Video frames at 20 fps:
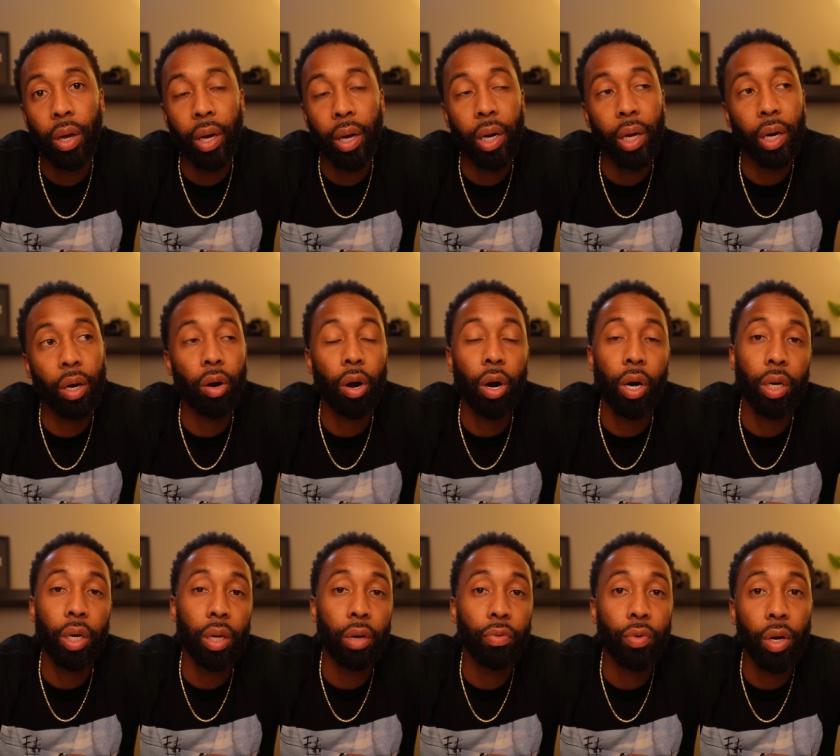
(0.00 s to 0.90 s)
and they done
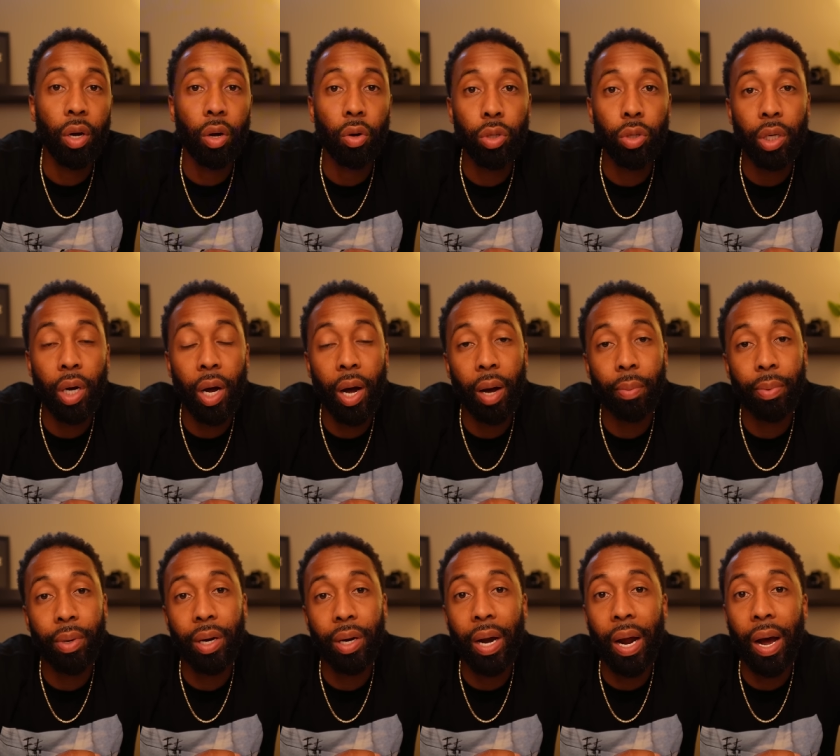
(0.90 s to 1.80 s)
already left their old
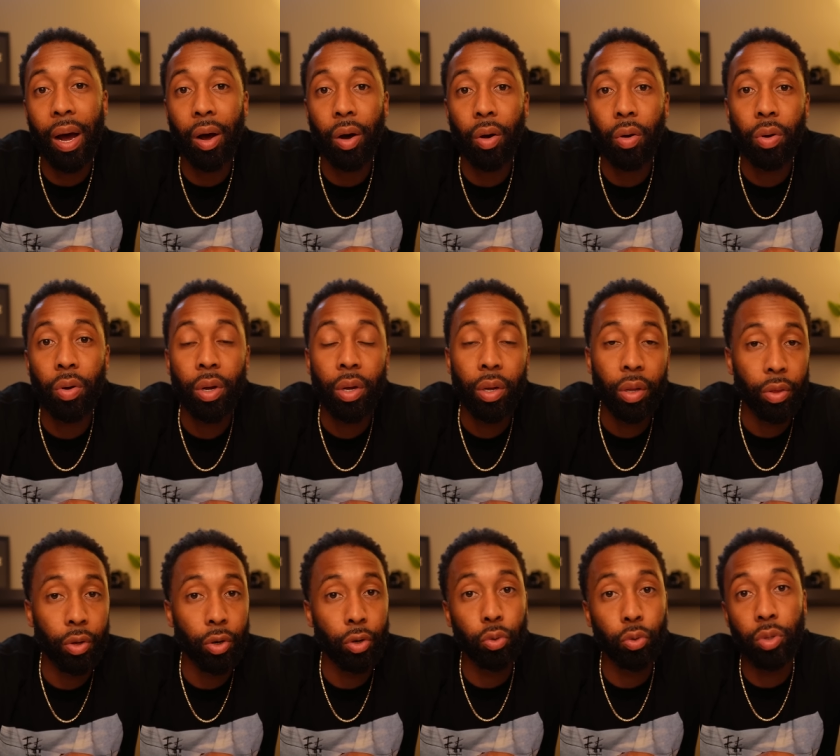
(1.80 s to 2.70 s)
job and now
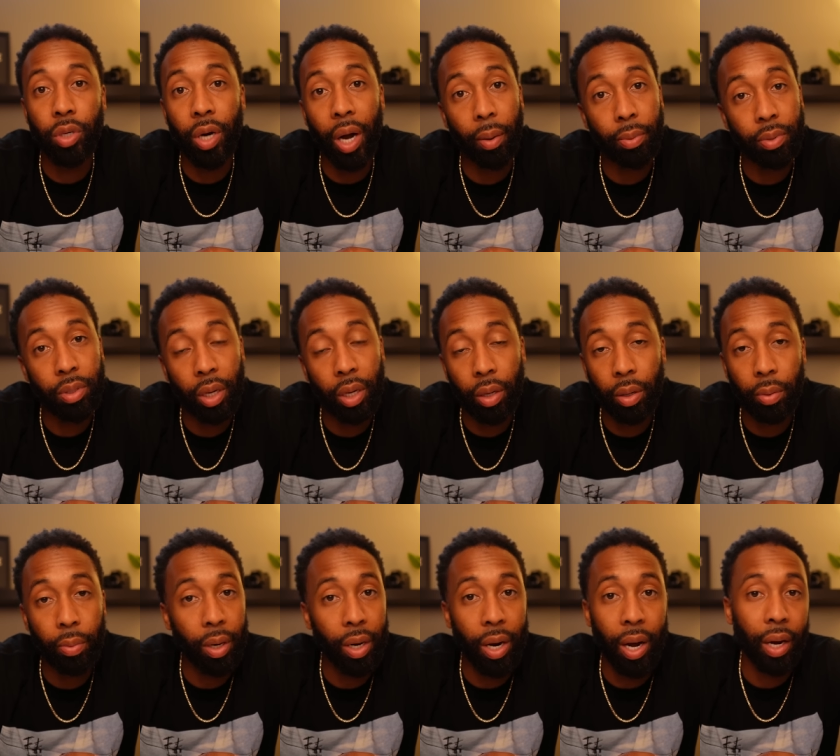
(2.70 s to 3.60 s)
the new job is telling
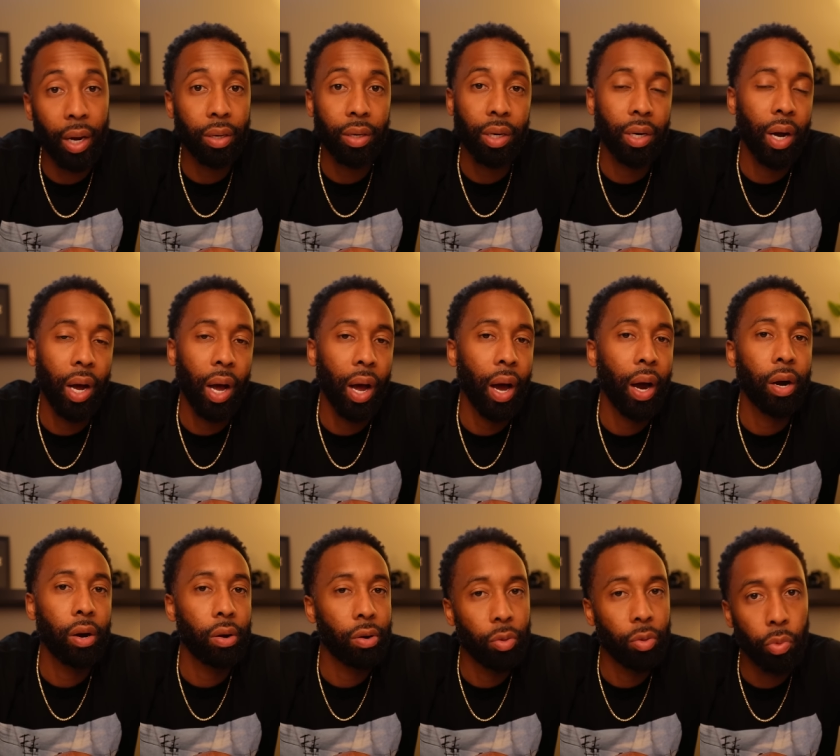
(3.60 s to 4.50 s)
them they not they not
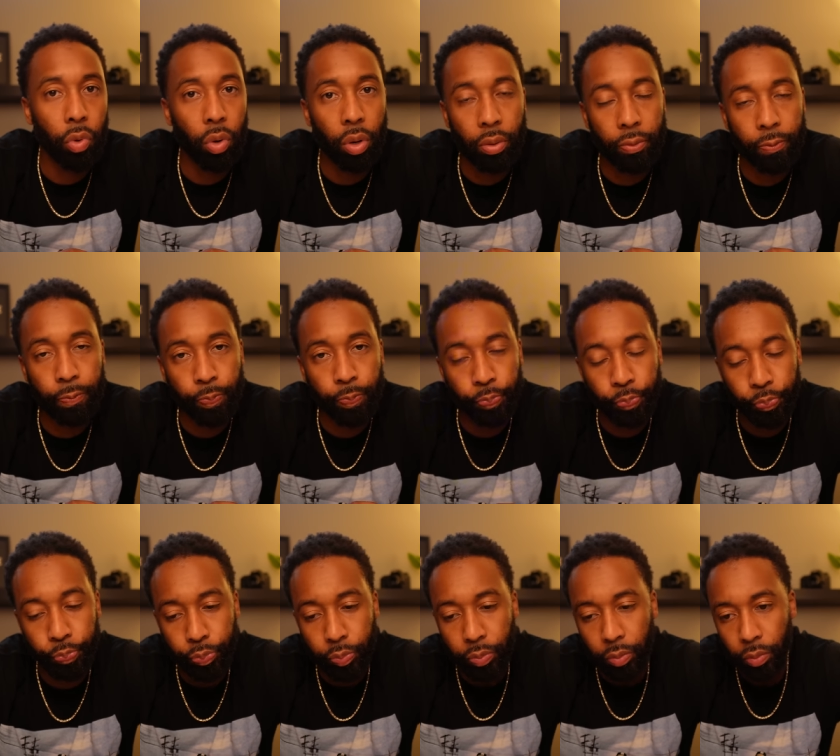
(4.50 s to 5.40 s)
hired no more.
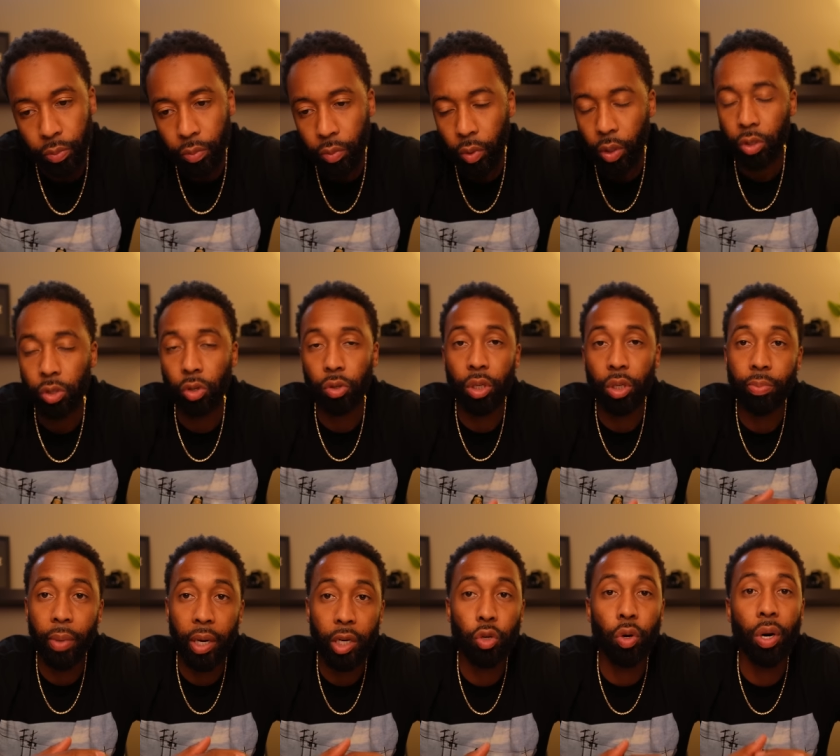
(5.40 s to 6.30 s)
So
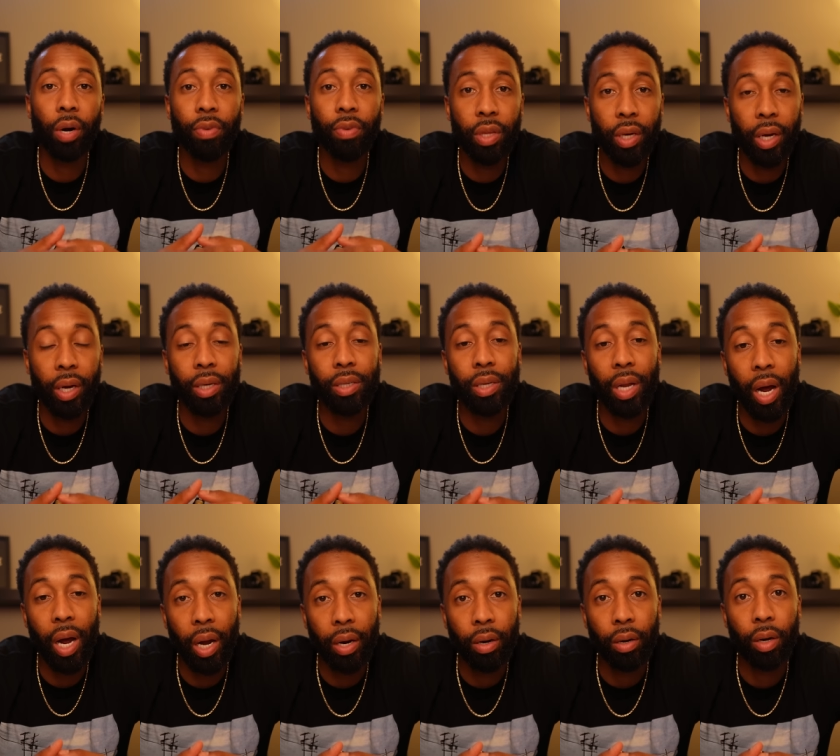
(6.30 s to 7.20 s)
just make sure everything is
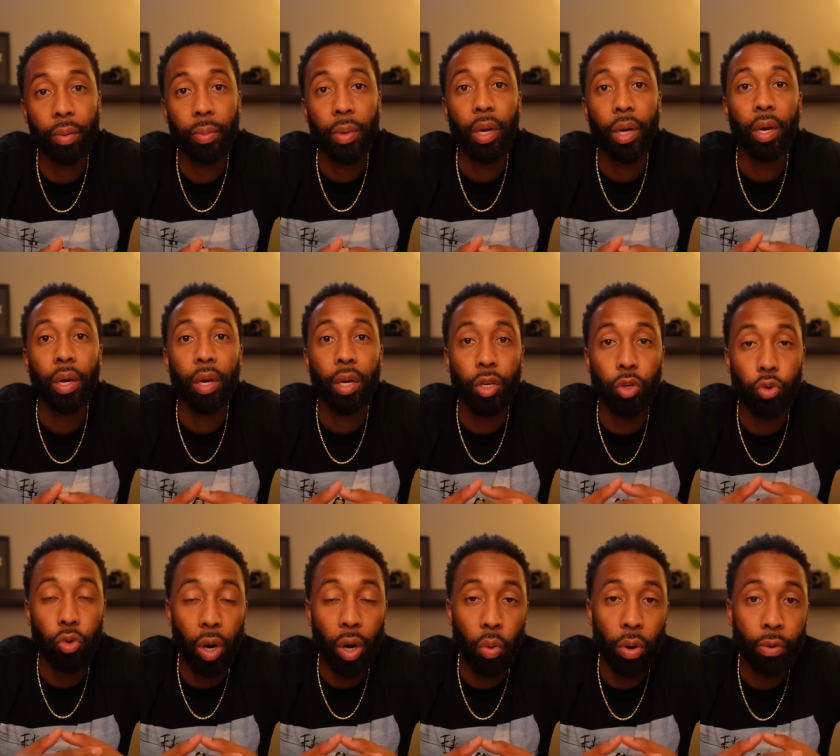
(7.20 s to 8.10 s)
lined up.
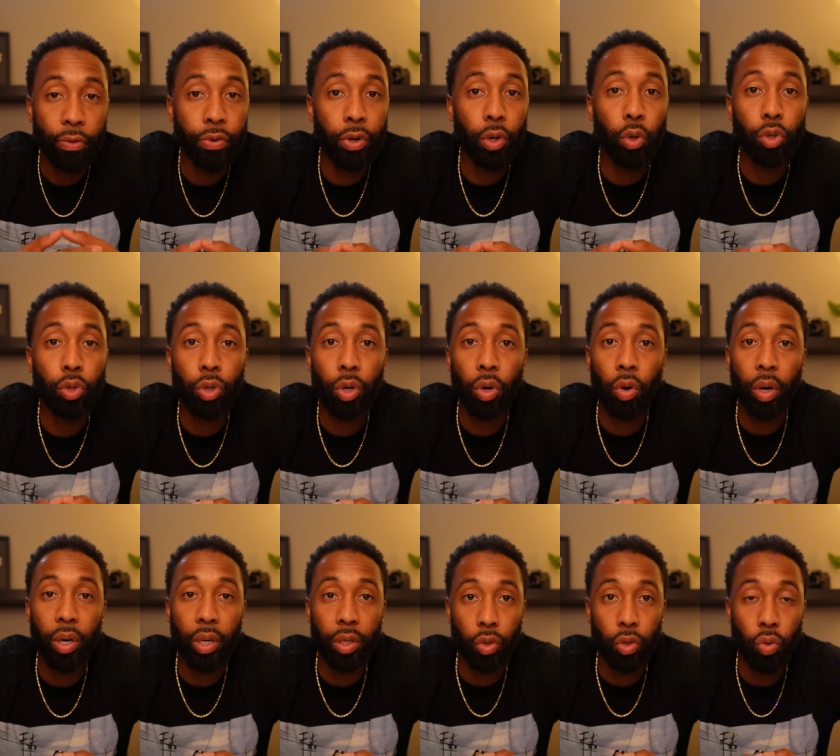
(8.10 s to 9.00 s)
You know what field you're
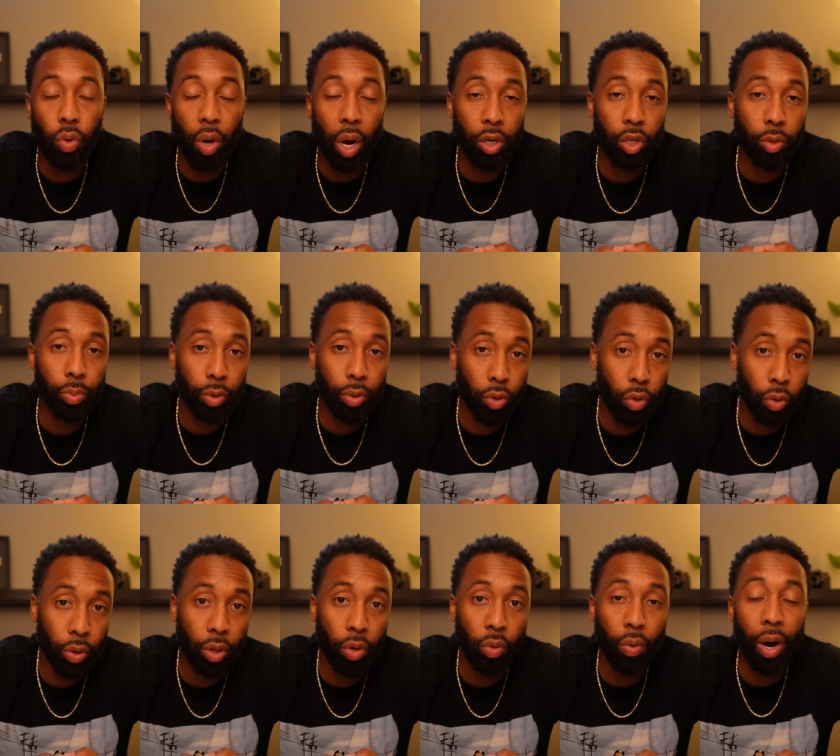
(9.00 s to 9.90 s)
going into,
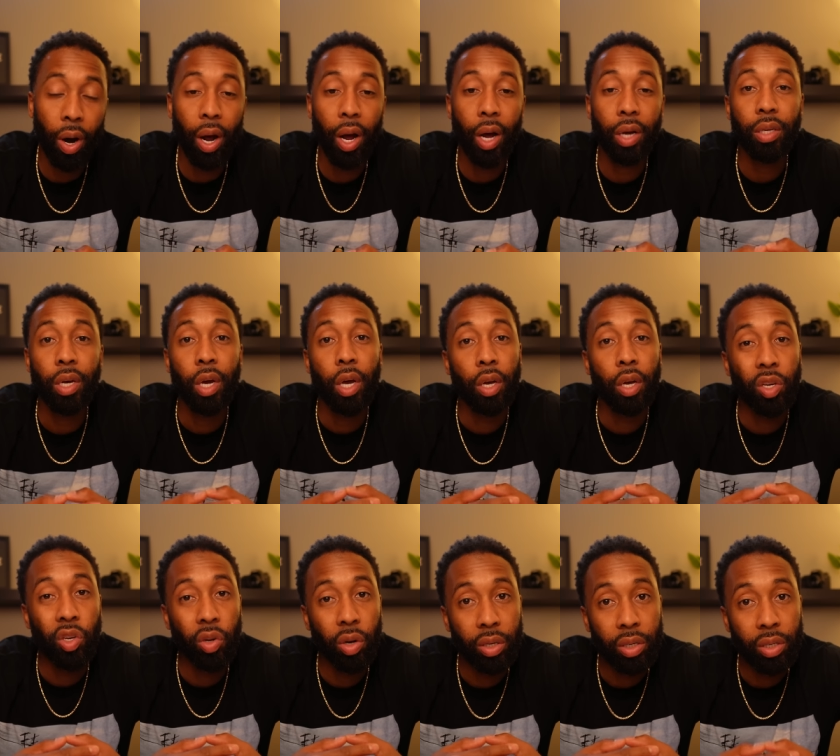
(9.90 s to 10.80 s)
entrepreneurial rise.
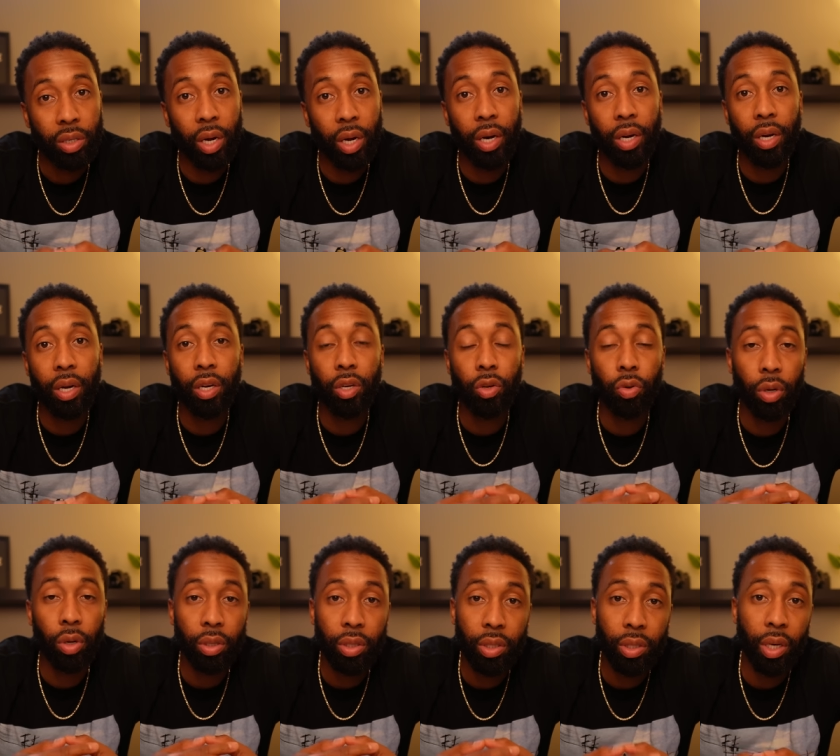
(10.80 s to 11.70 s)
You done studied it. You
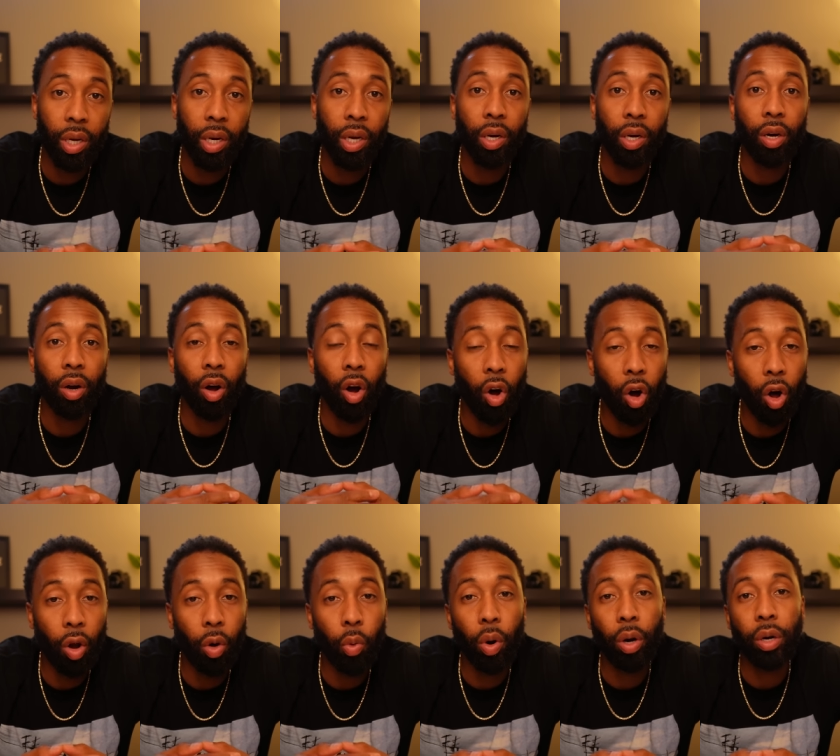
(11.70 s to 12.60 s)
done seen
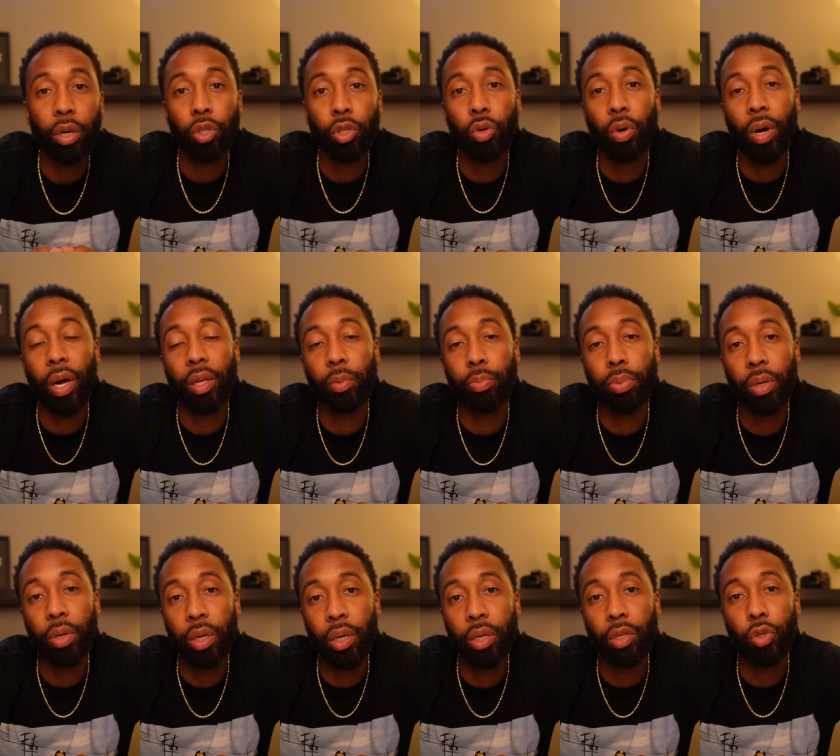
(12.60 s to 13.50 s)
all the work that you're gonna have to
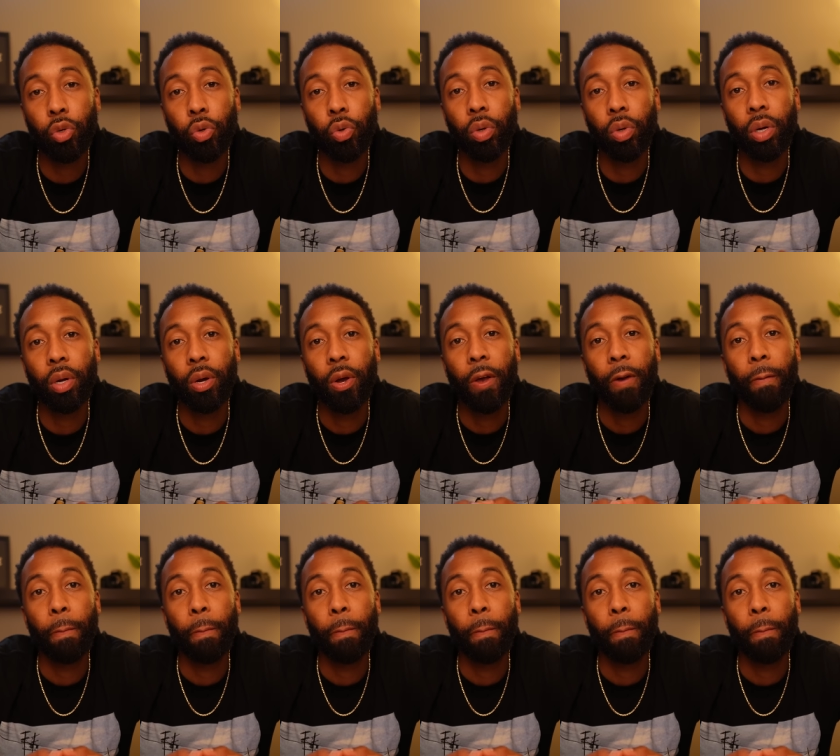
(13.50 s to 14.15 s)
put into it